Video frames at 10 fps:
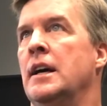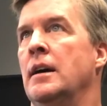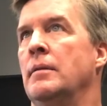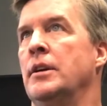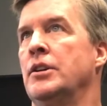
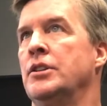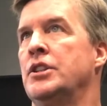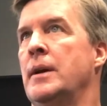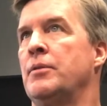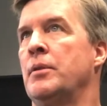um, in good
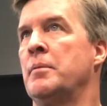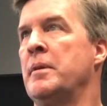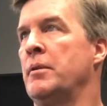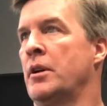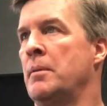shape for him to
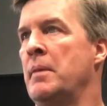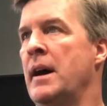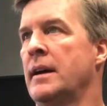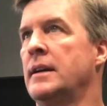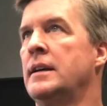be able to come
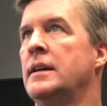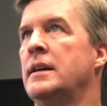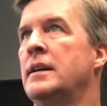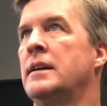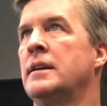back.
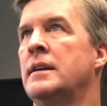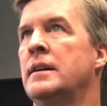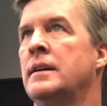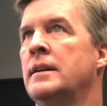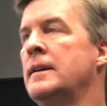With him
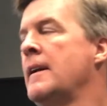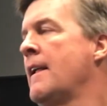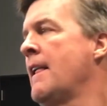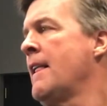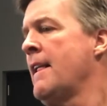out for the next
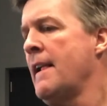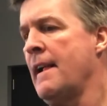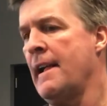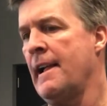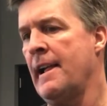couple weeks, do you
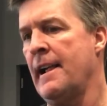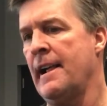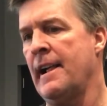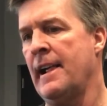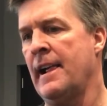move
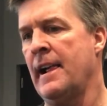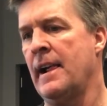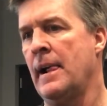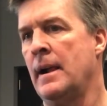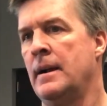Donovan
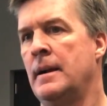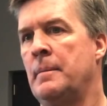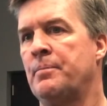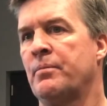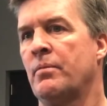back over
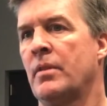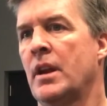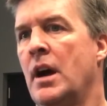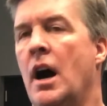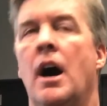to running
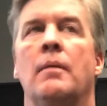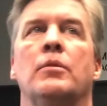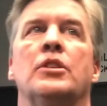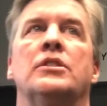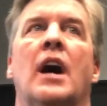back?
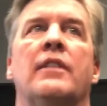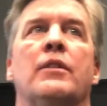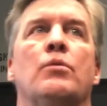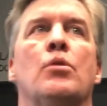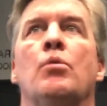Um,
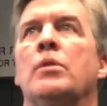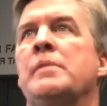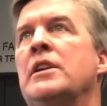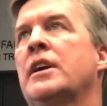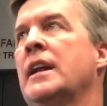Donovan, we've
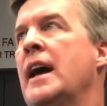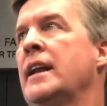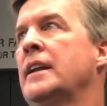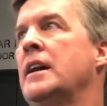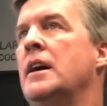been looking
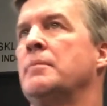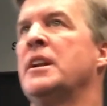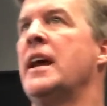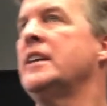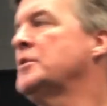at it. Uh,
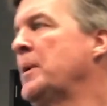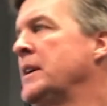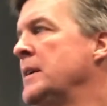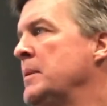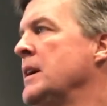today he just
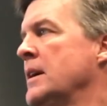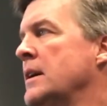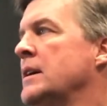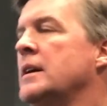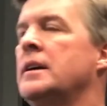played DB.
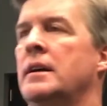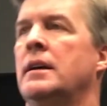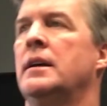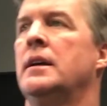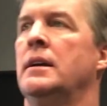
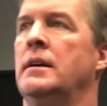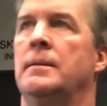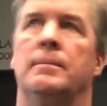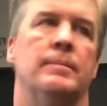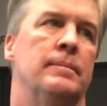
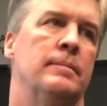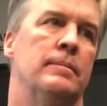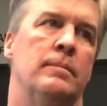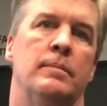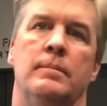Anybody else
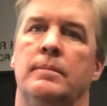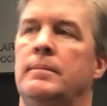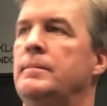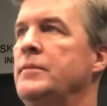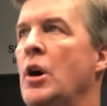that you would?
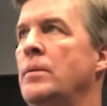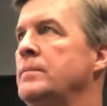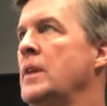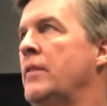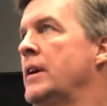No,
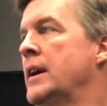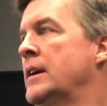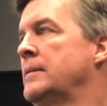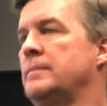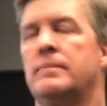not right now.
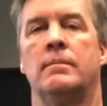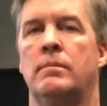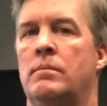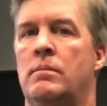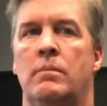Okay.
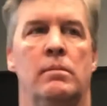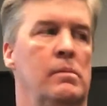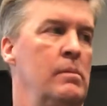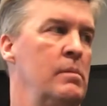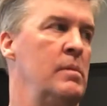
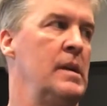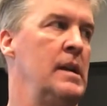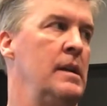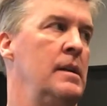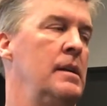Mike,
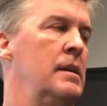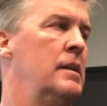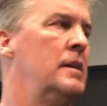you talk about the